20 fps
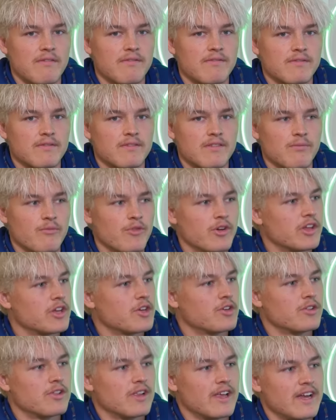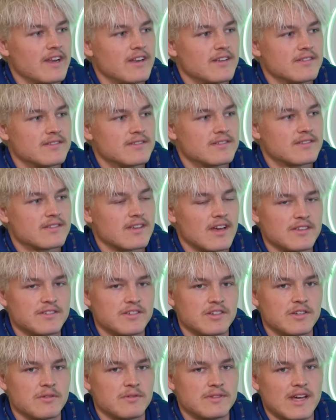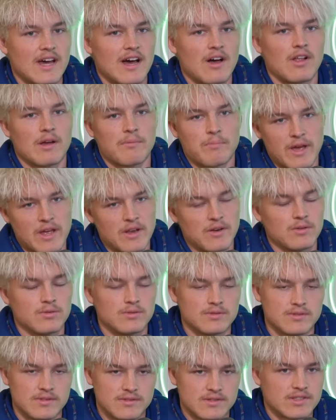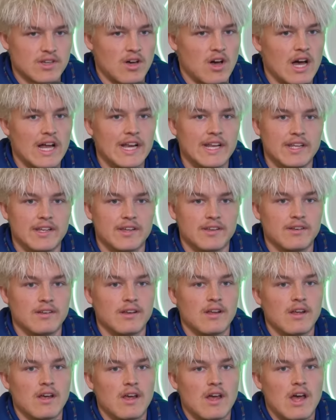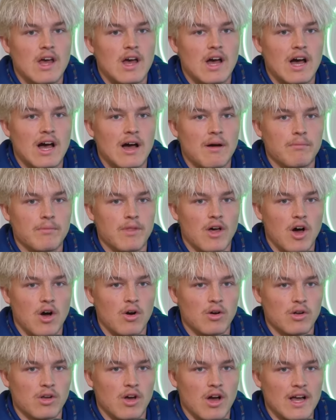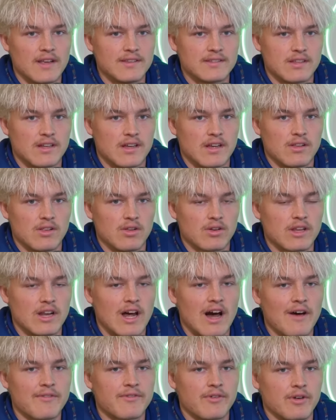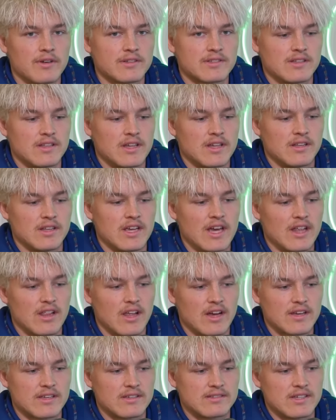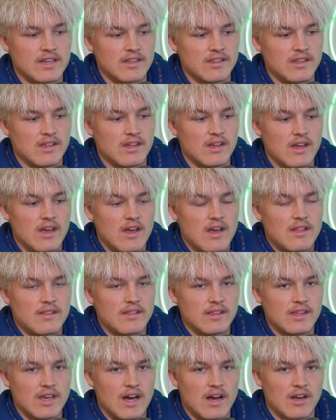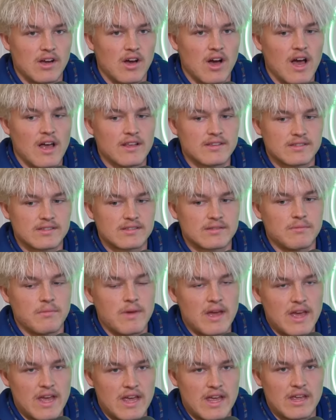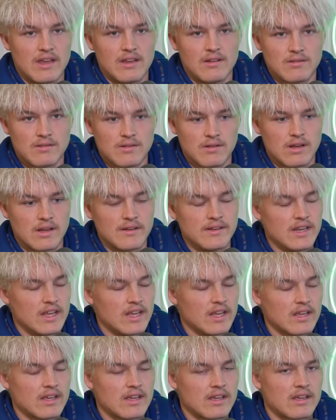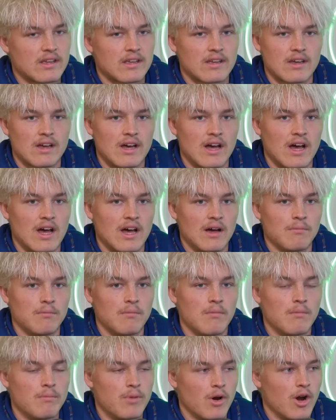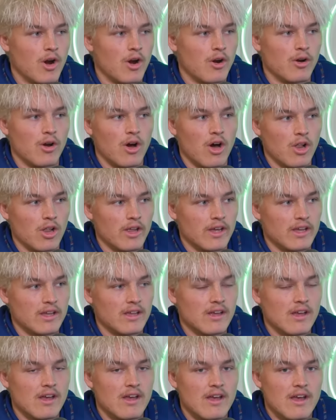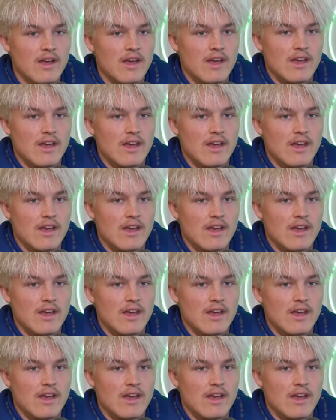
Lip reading: We have some really good leaders, as you could tell, like Pendles and Sidey, and the old guys are looking after us. And then, like you said, the young guys, me, Nick, Bo, Ollie,